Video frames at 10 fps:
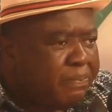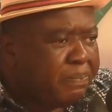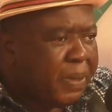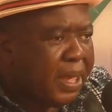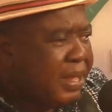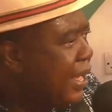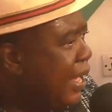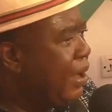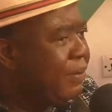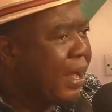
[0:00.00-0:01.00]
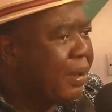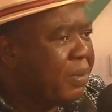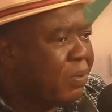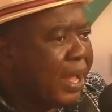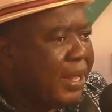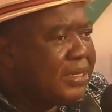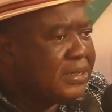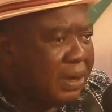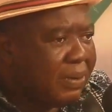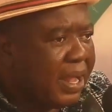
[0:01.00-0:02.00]
era, me wa end
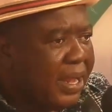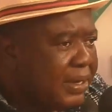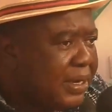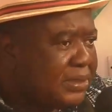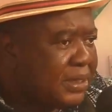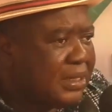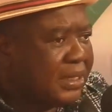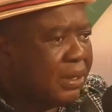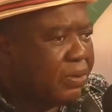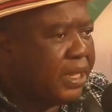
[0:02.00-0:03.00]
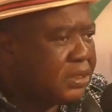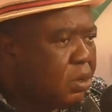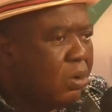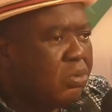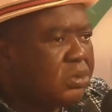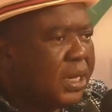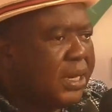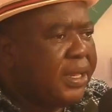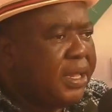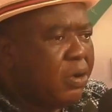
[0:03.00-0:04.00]
this era, and the National Theatre, quiet, to Honor
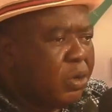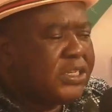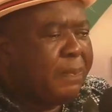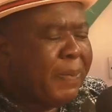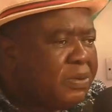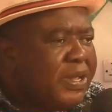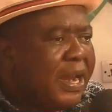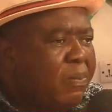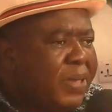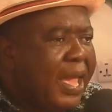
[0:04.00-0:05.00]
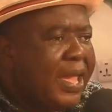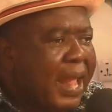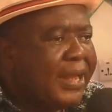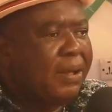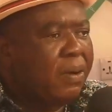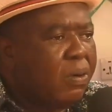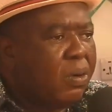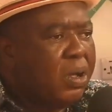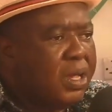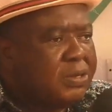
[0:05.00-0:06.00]
Tally, concert party, you know, be a idea or.
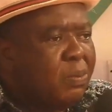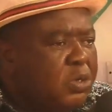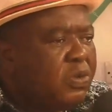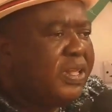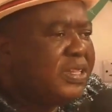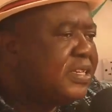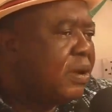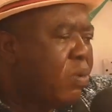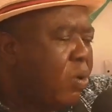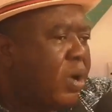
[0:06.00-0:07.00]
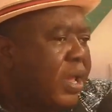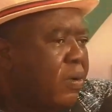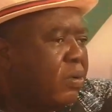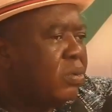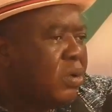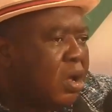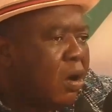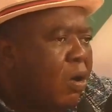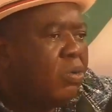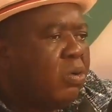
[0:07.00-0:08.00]
So most of the things they call a honor,
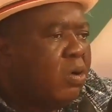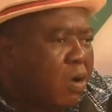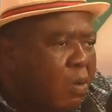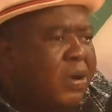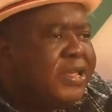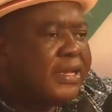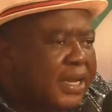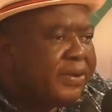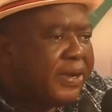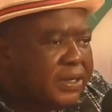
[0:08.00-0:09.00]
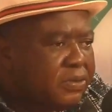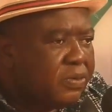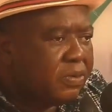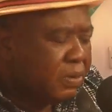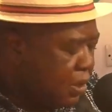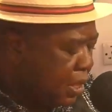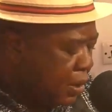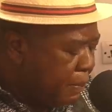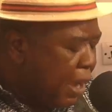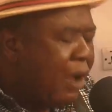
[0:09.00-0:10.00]
omonia say credit no.
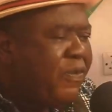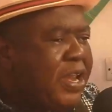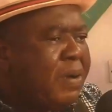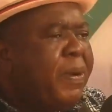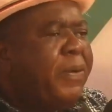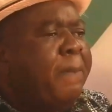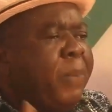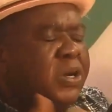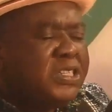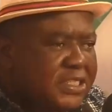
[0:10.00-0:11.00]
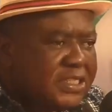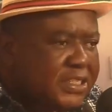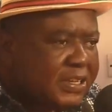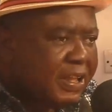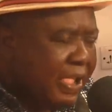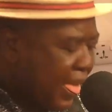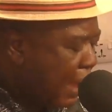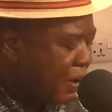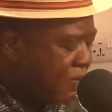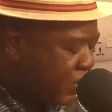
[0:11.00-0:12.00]
But I think the Baba policies
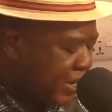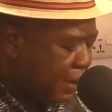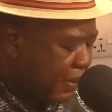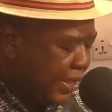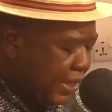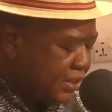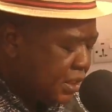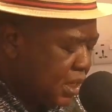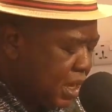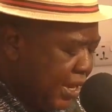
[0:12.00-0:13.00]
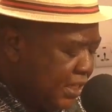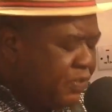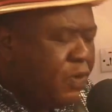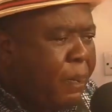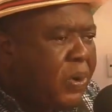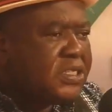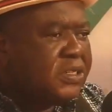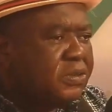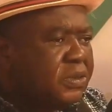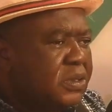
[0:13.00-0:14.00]
are bound for the Baba. Yes, and this is for policy
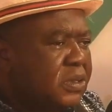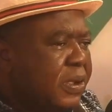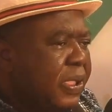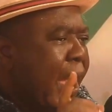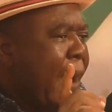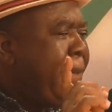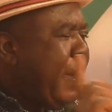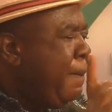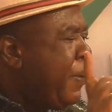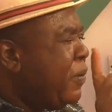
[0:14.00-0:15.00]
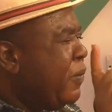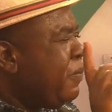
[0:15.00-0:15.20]
no. A pain piano